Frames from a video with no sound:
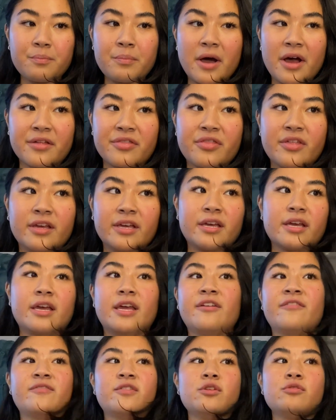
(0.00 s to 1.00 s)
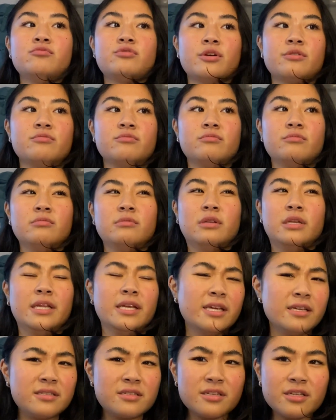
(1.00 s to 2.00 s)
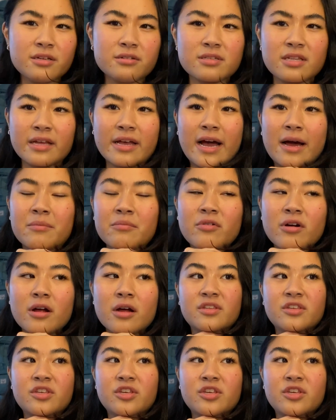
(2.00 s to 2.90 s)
but I think if you don't need to use the camera,